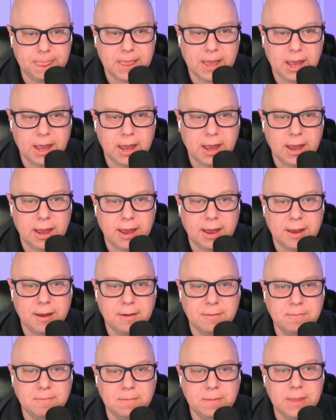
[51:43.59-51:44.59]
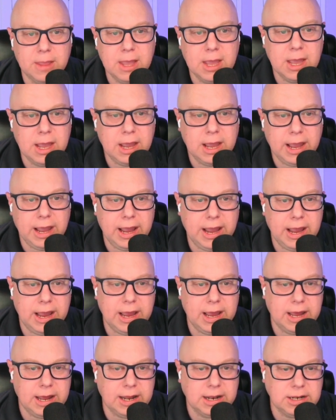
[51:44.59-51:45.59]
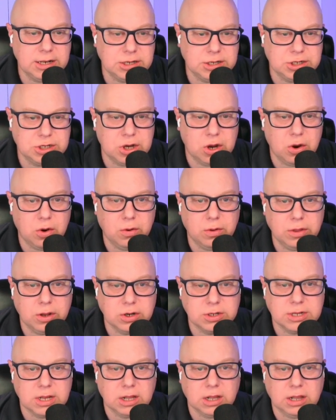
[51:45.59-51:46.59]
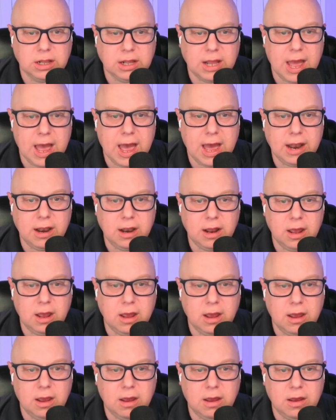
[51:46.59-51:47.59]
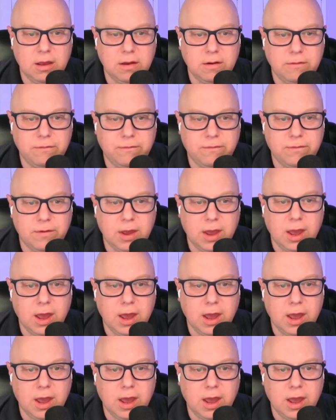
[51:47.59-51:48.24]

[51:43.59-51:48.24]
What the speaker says: And so there's a lot of